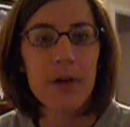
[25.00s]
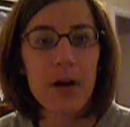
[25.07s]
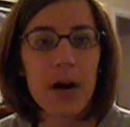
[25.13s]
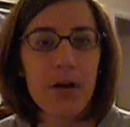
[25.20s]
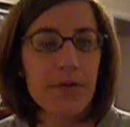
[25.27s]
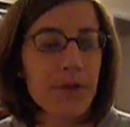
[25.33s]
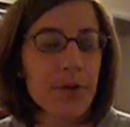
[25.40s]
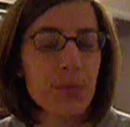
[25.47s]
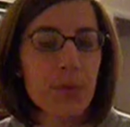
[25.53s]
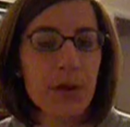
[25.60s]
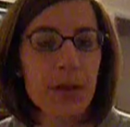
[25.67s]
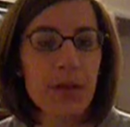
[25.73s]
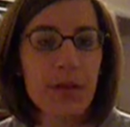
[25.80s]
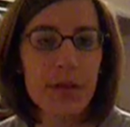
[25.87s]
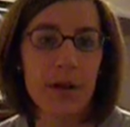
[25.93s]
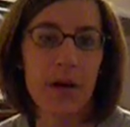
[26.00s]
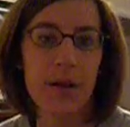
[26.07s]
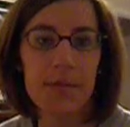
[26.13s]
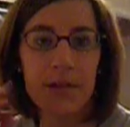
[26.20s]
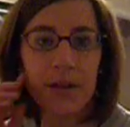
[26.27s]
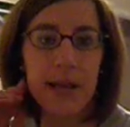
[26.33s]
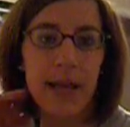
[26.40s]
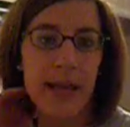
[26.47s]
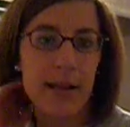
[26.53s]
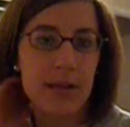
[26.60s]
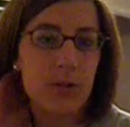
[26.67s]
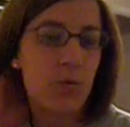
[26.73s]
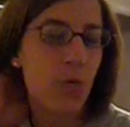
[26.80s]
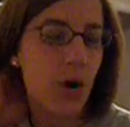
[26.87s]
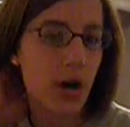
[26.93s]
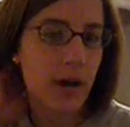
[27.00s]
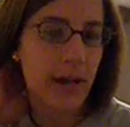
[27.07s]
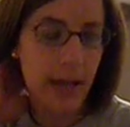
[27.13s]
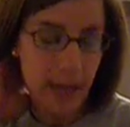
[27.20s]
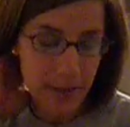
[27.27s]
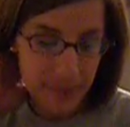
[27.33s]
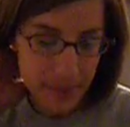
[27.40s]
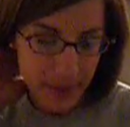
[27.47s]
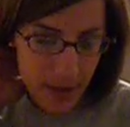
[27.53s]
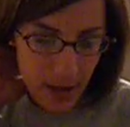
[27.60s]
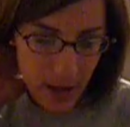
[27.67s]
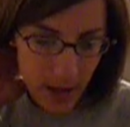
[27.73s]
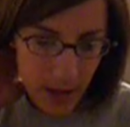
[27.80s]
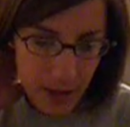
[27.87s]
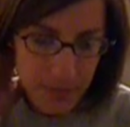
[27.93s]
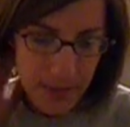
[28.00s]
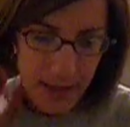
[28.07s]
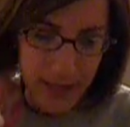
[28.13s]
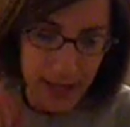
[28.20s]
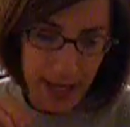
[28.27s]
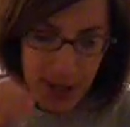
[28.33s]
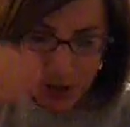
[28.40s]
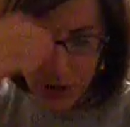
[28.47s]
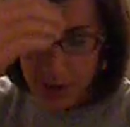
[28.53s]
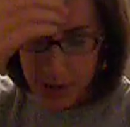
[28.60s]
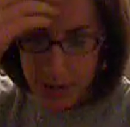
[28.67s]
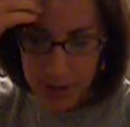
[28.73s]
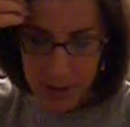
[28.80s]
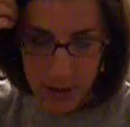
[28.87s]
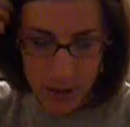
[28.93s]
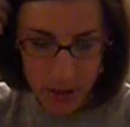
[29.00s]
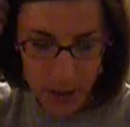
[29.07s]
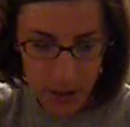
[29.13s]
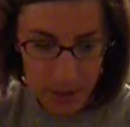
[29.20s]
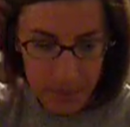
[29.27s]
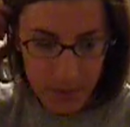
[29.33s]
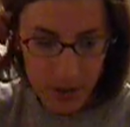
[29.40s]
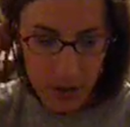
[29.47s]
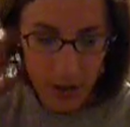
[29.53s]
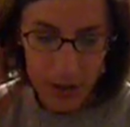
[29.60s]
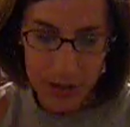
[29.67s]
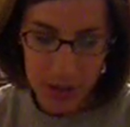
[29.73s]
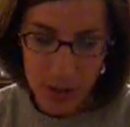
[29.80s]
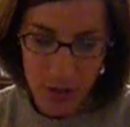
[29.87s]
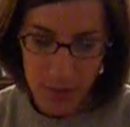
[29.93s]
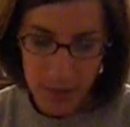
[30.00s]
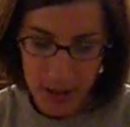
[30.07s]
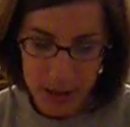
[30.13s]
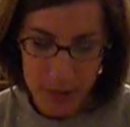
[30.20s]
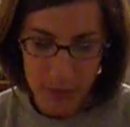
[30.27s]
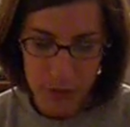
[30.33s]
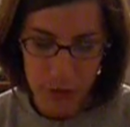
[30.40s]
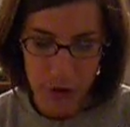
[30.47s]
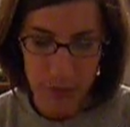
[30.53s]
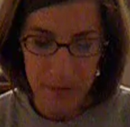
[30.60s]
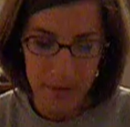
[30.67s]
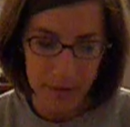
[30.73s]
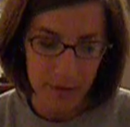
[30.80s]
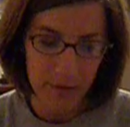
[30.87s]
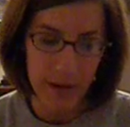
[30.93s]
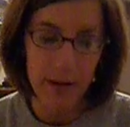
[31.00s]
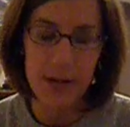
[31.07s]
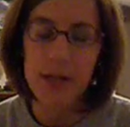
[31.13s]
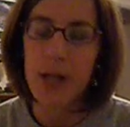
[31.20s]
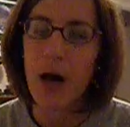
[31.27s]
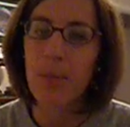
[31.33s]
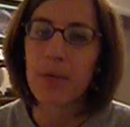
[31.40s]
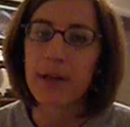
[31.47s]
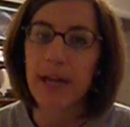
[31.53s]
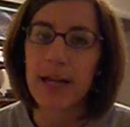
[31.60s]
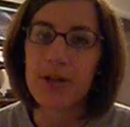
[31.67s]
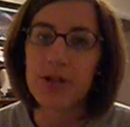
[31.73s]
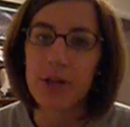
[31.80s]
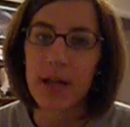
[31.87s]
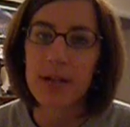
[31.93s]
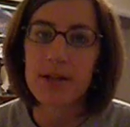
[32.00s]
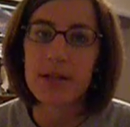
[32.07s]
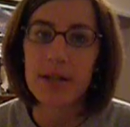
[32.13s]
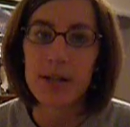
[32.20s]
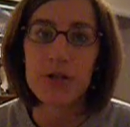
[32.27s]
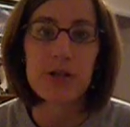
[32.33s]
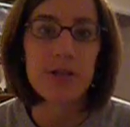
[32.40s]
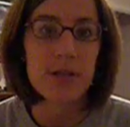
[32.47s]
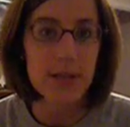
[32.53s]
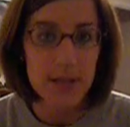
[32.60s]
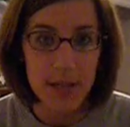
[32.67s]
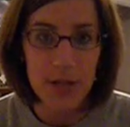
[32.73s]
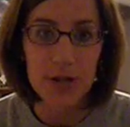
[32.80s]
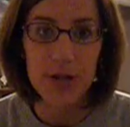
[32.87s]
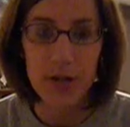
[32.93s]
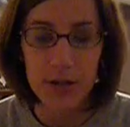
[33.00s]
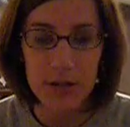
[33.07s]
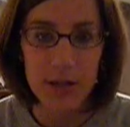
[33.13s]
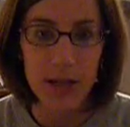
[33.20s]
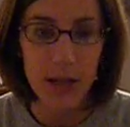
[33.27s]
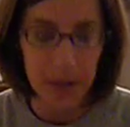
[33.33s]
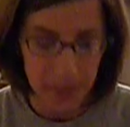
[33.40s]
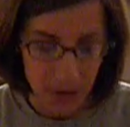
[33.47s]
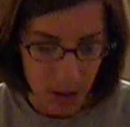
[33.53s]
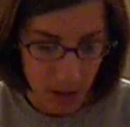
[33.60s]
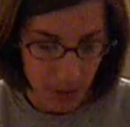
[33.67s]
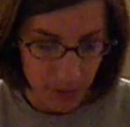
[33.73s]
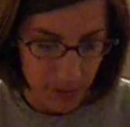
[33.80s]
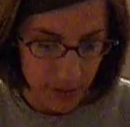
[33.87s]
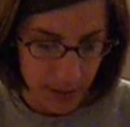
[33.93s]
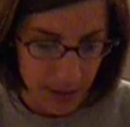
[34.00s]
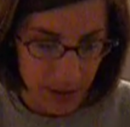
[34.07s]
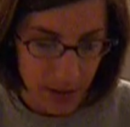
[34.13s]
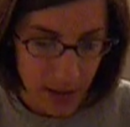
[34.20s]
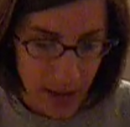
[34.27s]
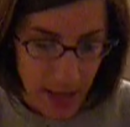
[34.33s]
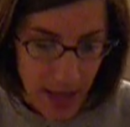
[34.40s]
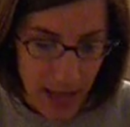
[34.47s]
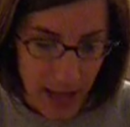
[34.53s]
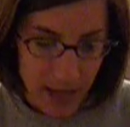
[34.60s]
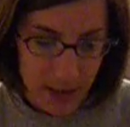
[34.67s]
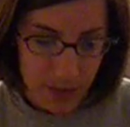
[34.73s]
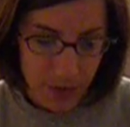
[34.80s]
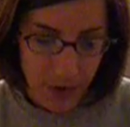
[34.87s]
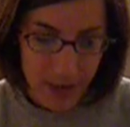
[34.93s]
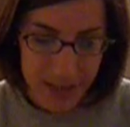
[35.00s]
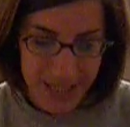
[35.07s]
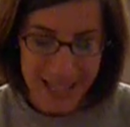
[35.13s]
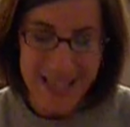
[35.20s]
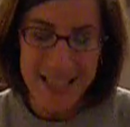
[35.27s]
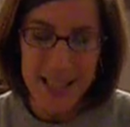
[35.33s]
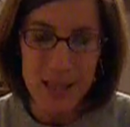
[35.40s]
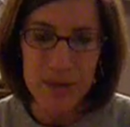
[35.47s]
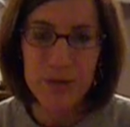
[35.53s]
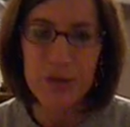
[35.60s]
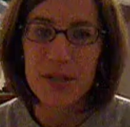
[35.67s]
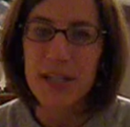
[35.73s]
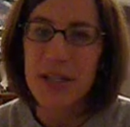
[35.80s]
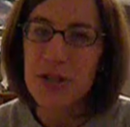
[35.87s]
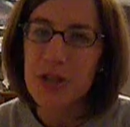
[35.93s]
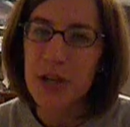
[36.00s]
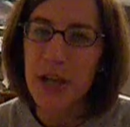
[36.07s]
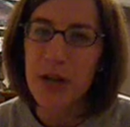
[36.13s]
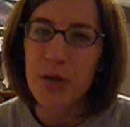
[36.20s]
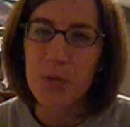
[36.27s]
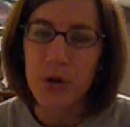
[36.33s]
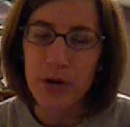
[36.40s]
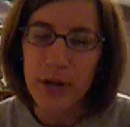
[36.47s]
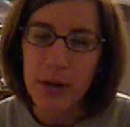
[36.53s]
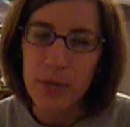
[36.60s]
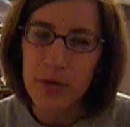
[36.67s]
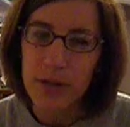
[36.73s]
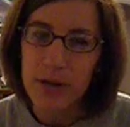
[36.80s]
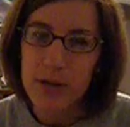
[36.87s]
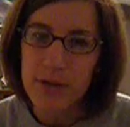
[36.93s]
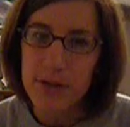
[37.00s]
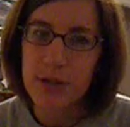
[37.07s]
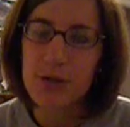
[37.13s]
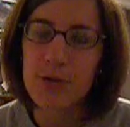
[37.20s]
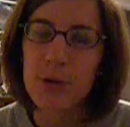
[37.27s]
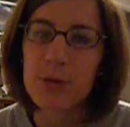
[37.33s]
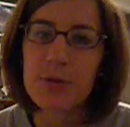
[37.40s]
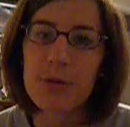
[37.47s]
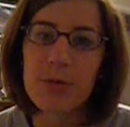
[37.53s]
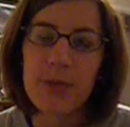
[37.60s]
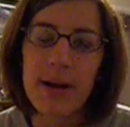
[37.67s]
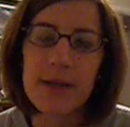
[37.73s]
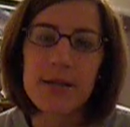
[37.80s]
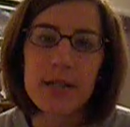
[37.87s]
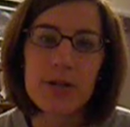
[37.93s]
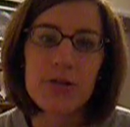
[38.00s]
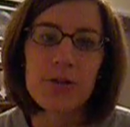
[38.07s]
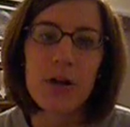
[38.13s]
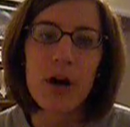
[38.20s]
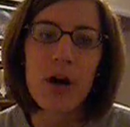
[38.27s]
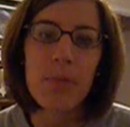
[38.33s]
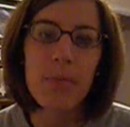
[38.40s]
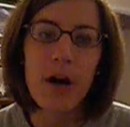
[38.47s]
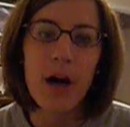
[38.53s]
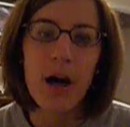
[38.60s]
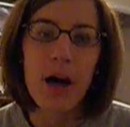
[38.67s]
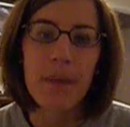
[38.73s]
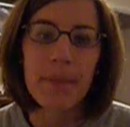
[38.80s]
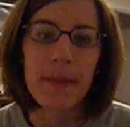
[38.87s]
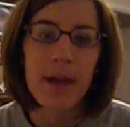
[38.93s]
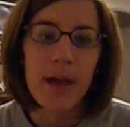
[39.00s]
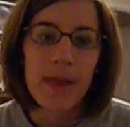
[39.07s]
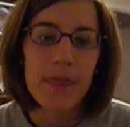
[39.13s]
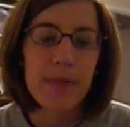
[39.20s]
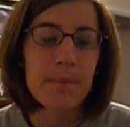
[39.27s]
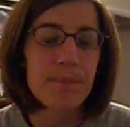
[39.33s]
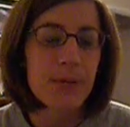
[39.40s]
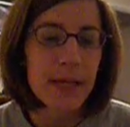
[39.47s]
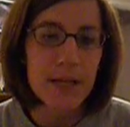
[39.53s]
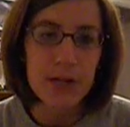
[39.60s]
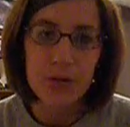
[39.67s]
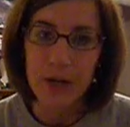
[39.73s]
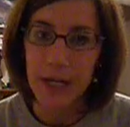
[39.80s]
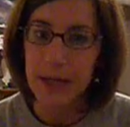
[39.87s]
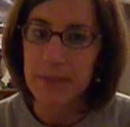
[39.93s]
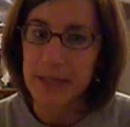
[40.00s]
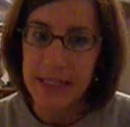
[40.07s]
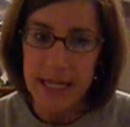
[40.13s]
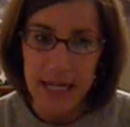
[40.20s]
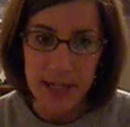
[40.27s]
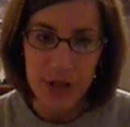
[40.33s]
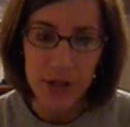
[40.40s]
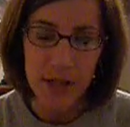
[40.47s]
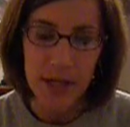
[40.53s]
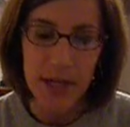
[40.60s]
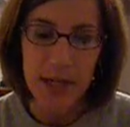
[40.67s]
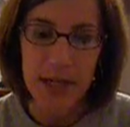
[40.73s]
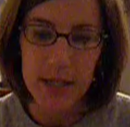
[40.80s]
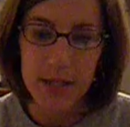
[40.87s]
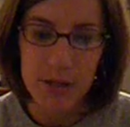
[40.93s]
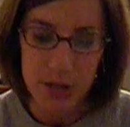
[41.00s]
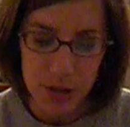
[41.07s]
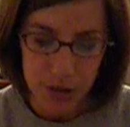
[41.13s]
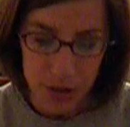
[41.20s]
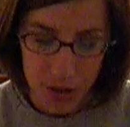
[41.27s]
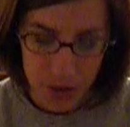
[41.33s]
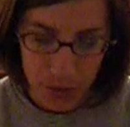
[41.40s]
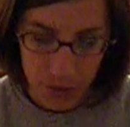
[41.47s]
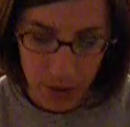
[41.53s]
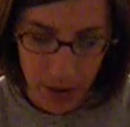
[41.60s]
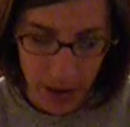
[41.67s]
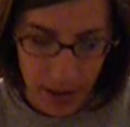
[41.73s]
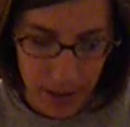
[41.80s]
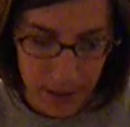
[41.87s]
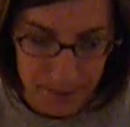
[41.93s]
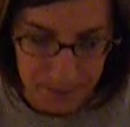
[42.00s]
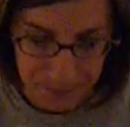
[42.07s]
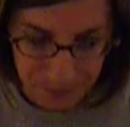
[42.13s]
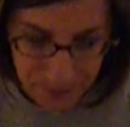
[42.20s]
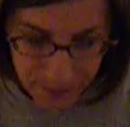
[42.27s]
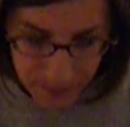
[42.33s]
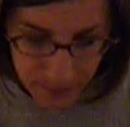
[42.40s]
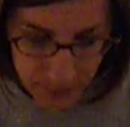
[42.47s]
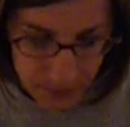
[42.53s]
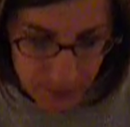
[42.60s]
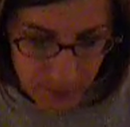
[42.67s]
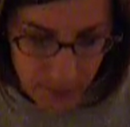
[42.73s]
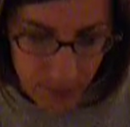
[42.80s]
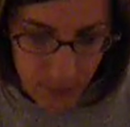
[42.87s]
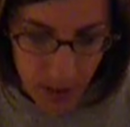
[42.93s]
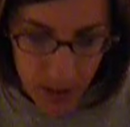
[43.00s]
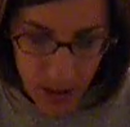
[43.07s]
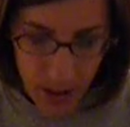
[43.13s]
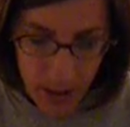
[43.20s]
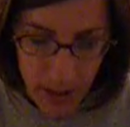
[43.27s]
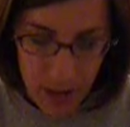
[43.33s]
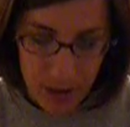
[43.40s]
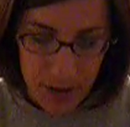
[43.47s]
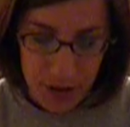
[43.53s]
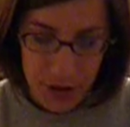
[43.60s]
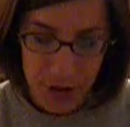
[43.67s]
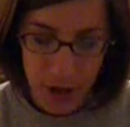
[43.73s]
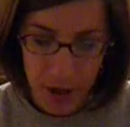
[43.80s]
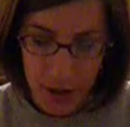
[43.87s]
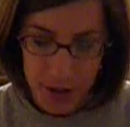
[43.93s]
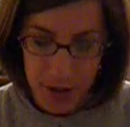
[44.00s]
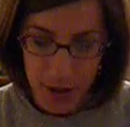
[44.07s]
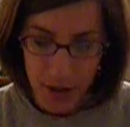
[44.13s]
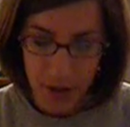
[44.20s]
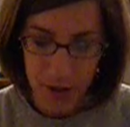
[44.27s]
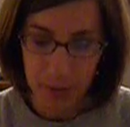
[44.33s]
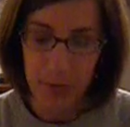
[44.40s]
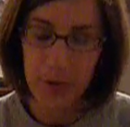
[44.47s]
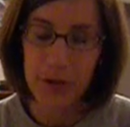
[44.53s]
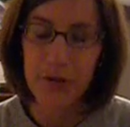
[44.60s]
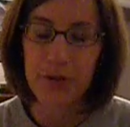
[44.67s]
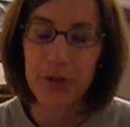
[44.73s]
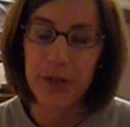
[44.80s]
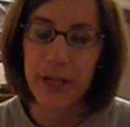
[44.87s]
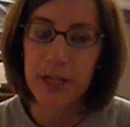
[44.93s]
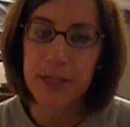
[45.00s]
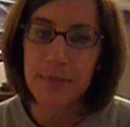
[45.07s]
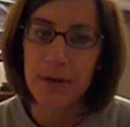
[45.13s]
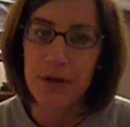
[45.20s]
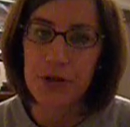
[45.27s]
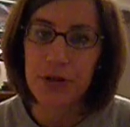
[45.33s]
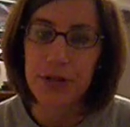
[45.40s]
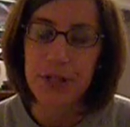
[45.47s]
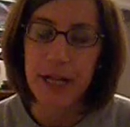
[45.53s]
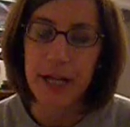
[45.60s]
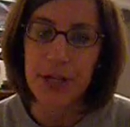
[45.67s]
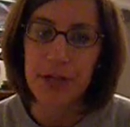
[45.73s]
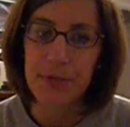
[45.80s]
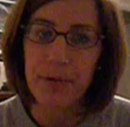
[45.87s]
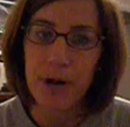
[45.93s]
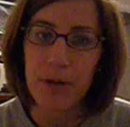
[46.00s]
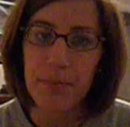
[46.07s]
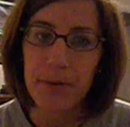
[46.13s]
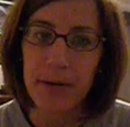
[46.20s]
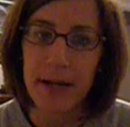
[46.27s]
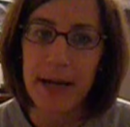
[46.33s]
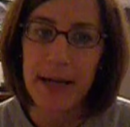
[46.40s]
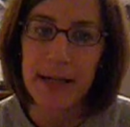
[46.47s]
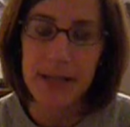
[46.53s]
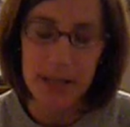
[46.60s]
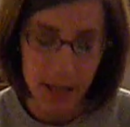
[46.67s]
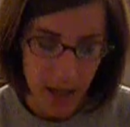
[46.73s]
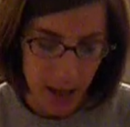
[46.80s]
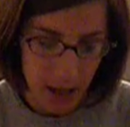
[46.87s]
often with the legs and walking. Medications are also a possible treatment for various complications such as the seizures that come along with it. As far as ideas for teaching or working with individuals with Rett syndrome, the biggest recommendation is to start with early exposure to age-appropriate